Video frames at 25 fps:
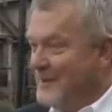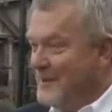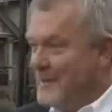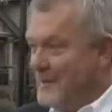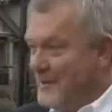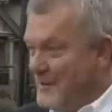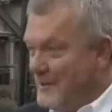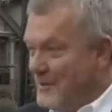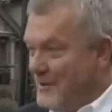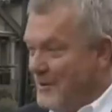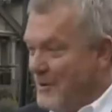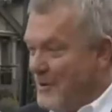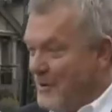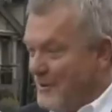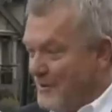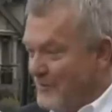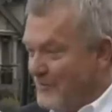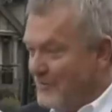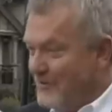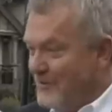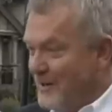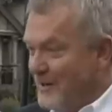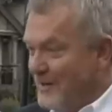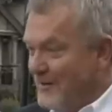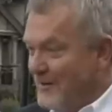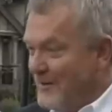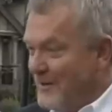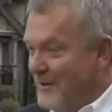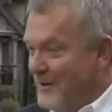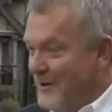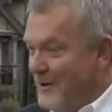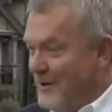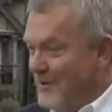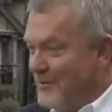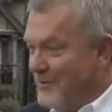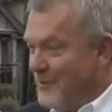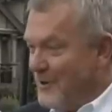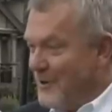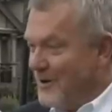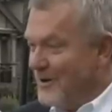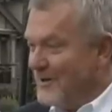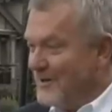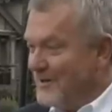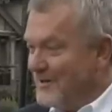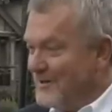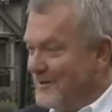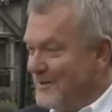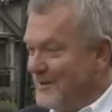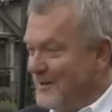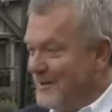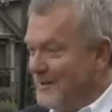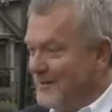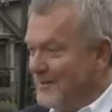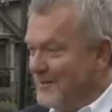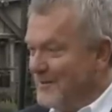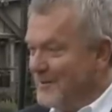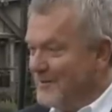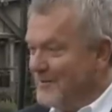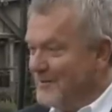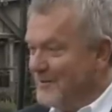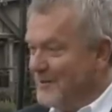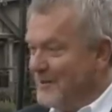With a, our state of the art walk in tub.